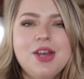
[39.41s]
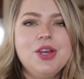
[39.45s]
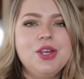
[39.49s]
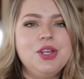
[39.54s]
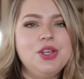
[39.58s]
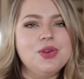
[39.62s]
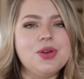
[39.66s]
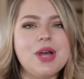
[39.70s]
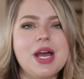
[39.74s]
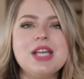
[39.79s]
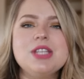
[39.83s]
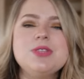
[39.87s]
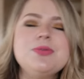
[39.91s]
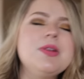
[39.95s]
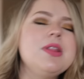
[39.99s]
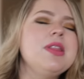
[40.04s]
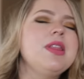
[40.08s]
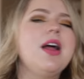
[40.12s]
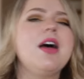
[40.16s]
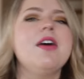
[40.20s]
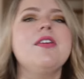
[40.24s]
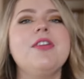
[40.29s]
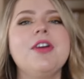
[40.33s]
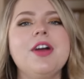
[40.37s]
You guys will
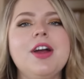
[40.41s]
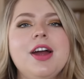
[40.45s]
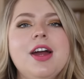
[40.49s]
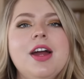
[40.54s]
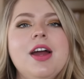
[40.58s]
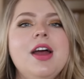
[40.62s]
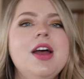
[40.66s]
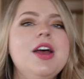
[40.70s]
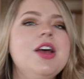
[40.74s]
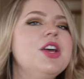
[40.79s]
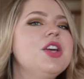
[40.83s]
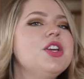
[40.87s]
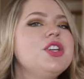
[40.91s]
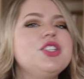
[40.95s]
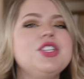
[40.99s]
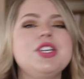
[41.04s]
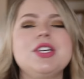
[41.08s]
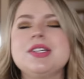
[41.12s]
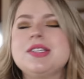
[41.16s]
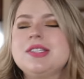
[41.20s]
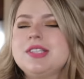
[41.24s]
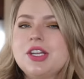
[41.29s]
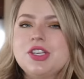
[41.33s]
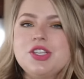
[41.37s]
love her. She
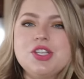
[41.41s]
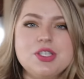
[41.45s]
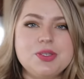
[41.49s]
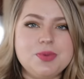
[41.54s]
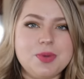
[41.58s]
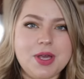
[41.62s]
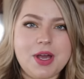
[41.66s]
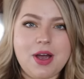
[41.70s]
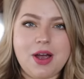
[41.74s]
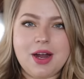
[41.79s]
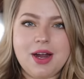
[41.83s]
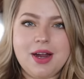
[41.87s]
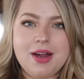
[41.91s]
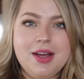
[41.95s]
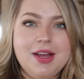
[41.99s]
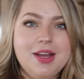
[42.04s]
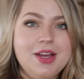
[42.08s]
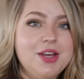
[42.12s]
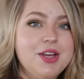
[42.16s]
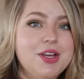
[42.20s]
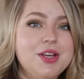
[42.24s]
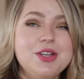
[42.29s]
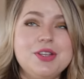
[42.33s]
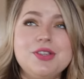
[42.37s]
is such a sweetheart.
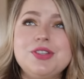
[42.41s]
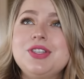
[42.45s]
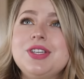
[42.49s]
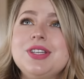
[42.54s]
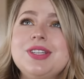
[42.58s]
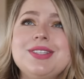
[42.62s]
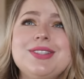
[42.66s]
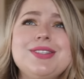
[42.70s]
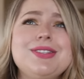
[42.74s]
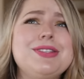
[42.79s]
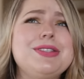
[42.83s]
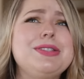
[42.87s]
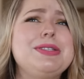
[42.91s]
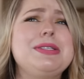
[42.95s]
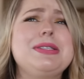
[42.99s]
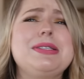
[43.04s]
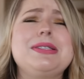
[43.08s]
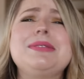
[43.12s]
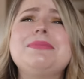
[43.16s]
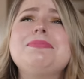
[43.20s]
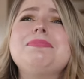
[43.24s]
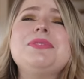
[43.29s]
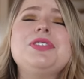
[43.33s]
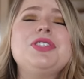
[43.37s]

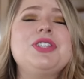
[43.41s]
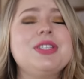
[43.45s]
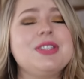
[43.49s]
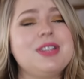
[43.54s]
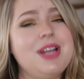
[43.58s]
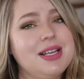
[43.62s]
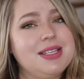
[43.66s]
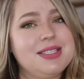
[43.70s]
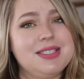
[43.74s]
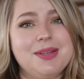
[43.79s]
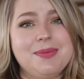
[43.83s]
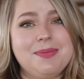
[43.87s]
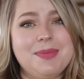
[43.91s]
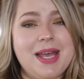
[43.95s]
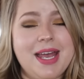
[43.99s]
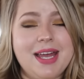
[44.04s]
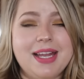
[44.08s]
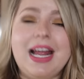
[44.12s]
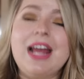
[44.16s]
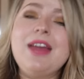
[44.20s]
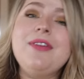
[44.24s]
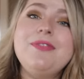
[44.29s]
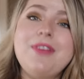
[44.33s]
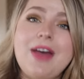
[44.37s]
She's awesome.
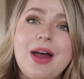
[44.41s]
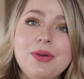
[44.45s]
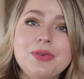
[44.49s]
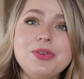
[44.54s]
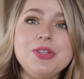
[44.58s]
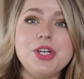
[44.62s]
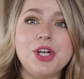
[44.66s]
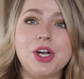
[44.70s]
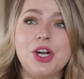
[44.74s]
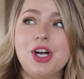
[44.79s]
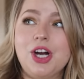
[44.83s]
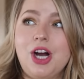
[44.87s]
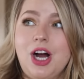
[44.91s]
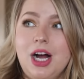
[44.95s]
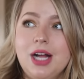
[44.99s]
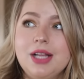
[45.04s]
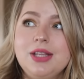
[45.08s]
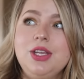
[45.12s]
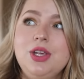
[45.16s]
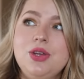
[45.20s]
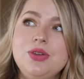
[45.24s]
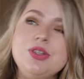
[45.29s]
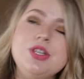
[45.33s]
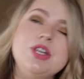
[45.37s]
And I found her on
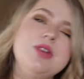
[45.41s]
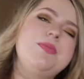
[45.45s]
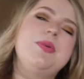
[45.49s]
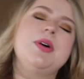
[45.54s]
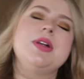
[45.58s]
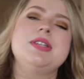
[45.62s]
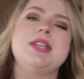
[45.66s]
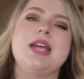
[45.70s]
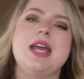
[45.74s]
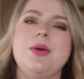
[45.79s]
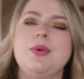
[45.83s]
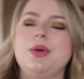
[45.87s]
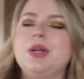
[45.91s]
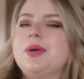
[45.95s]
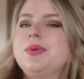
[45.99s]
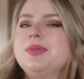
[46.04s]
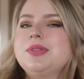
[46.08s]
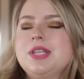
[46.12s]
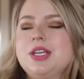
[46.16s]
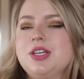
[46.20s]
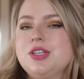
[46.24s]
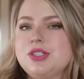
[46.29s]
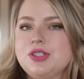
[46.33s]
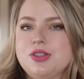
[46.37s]
YouTube one day when I
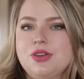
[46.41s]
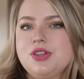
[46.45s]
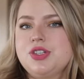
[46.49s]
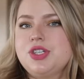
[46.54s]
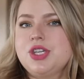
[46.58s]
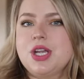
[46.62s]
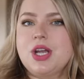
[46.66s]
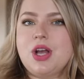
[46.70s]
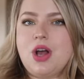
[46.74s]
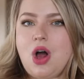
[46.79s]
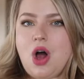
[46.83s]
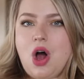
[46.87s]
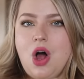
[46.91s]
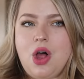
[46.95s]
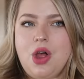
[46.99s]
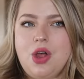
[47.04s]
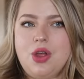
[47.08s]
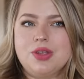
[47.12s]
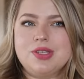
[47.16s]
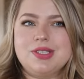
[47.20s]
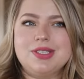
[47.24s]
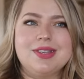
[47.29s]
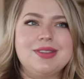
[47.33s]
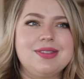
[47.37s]
was like searching
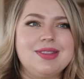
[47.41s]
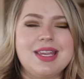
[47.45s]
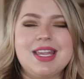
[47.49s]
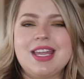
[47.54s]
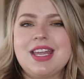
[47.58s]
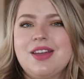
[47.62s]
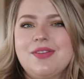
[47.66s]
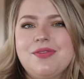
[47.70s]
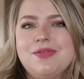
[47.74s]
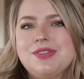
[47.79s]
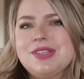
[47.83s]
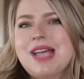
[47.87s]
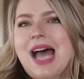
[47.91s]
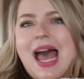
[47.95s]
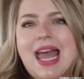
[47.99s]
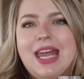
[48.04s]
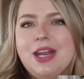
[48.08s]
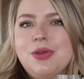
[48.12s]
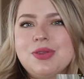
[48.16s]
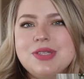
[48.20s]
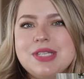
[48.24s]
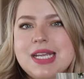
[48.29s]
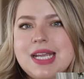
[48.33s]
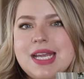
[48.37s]
hauls and thinking of
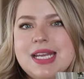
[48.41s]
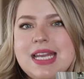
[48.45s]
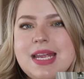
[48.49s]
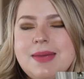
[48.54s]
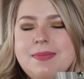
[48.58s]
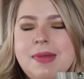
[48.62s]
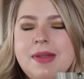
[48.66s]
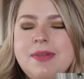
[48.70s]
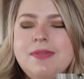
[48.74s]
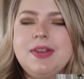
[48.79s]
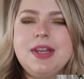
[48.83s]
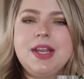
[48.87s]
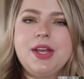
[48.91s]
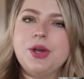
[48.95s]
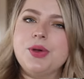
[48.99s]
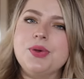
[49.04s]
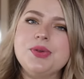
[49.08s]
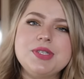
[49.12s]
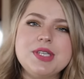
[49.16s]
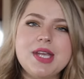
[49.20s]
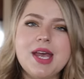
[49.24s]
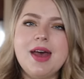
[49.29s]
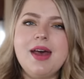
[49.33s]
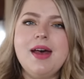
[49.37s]
titles I could name my
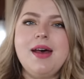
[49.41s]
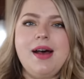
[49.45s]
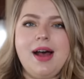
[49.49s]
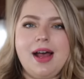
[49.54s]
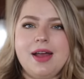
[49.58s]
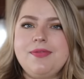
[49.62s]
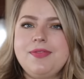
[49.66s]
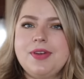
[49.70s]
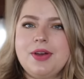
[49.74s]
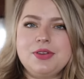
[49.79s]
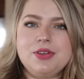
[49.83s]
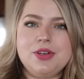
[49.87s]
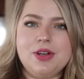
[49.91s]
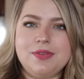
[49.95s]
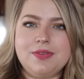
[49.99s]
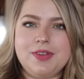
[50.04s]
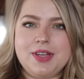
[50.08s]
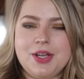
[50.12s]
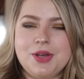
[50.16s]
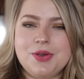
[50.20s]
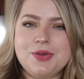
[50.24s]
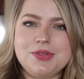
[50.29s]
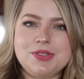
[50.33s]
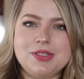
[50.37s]
videos. I found her
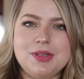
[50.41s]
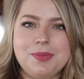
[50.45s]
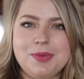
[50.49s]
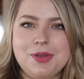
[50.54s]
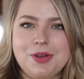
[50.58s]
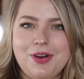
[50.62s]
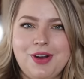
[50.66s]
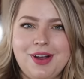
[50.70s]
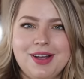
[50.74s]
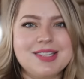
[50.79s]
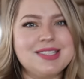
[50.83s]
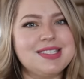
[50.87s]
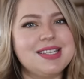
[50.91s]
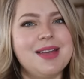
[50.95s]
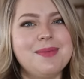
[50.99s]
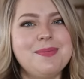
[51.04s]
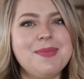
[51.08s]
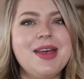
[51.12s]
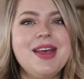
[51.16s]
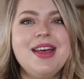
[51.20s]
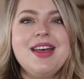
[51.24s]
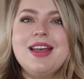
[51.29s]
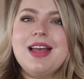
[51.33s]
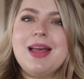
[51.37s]
videos, stumbled across them,
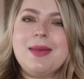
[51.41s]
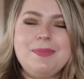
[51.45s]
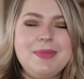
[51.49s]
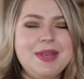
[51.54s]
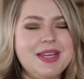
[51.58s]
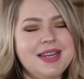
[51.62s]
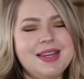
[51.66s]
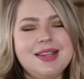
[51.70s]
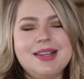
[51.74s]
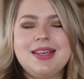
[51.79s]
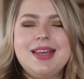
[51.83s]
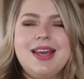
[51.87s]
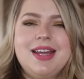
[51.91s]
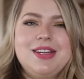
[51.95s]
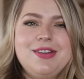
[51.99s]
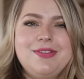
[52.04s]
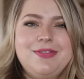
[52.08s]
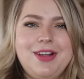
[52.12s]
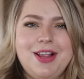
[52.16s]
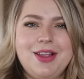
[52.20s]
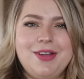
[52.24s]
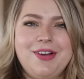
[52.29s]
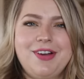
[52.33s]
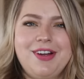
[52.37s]
immediately had to
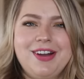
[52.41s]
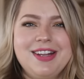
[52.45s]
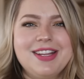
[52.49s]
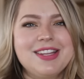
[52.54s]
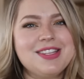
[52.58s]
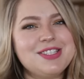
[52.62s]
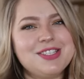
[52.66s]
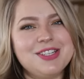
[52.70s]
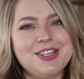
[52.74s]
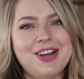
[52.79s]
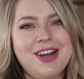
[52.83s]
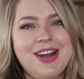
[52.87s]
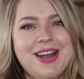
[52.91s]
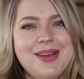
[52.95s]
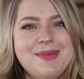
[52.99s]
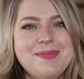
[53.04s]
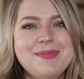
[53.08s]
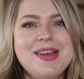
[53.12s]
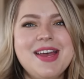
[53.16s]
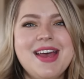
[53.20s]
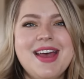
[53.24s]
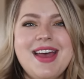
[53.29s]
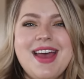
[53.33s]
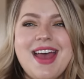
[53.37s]
follow her on
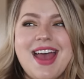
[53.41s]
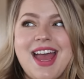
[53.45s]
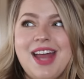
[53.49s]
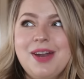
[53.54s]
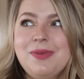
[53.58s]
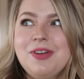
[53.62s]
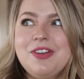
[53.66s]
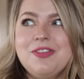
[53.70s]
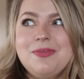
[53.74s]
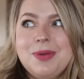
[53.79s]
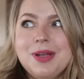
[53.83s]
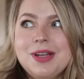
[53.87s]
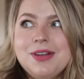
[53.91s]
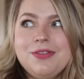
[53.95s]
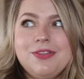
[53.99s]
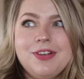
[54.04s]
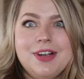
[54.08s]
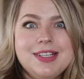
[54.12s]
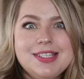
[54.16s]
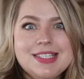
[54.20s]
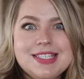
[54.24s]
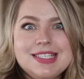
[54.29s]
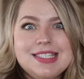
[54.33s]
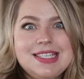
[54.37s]
Instagram, and we've been
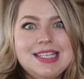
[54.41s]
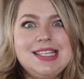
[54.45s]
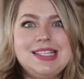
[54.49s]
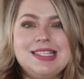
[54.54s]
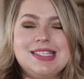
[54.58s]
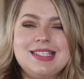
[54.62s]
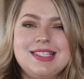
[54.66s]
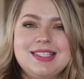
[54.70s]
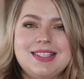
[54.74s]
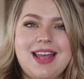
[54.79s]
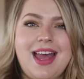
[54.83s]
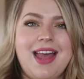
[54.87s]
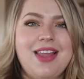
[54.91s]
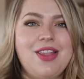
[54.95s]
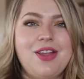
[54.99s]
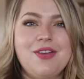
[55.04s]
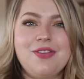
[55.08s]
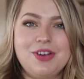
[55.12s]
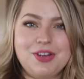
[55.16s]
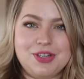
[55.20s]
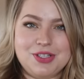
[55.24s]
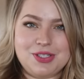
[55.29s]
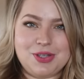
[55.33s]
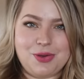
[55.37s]
friends since. I love
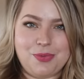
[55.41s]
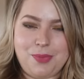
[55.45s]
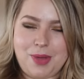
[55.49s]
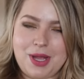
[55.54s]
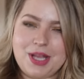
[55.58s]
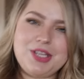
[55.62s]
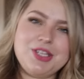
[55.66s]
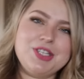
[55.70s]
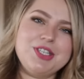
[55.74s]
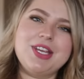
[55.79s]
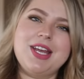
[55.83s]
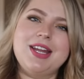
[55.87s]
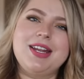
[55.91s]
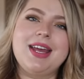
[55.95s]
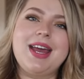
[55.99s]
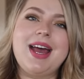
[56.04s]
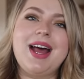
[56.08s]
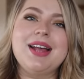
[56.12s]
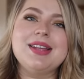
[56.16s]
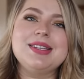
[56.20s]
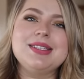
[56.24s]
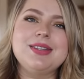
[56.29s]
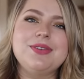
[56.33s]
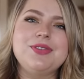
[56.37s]
her so much, and I
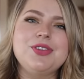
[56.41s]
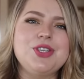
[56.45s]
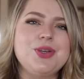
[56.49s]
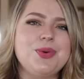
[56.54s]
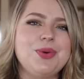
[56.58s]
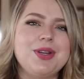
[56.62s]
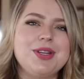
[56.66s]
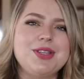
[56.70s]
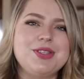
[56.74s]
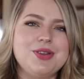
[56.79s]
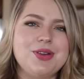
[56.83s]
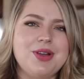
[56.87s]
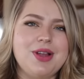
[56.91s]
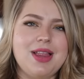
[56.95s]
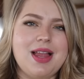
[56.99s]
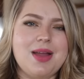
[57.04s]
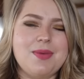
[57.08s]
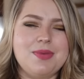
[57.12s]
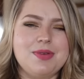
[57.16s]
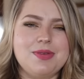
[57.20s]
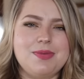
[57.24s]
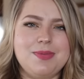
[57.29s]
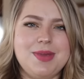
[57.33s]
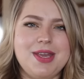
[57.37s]
asked if she wanted to
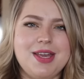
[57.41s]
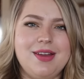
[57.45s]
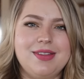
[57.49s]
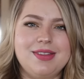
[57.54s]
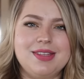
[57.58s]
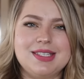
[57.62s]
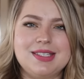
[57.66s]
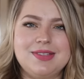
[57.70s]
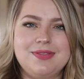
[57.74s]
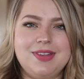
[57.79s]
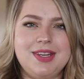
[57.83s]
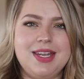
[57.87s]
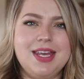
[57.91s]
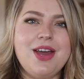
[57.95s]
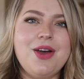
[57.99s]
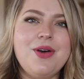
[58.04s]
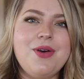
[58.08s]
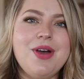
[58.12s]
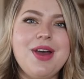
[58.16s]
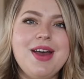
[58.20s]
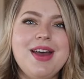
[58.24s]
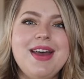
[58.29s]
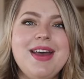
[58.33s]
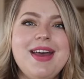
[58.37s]
collab with me on this
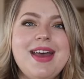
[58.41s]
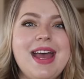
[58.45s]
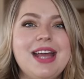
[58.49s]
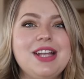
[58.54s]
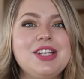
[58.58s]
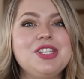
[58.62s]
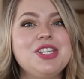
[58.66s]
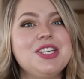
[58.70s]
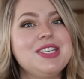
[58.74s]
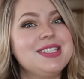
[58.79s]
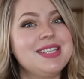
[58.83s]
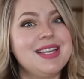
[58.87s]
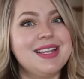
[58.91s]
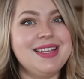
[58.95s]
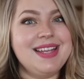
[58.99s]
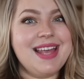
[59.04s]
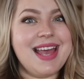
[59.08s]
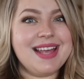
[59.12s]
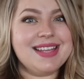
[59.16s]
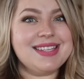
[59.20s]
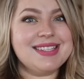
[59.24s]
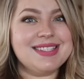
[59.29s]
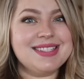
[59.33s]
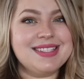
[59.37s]
video, and she said
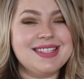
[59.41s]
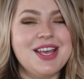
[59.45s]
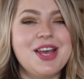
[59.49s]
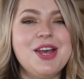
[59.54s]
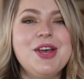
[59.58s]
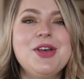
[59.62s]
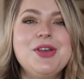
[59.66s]
yes.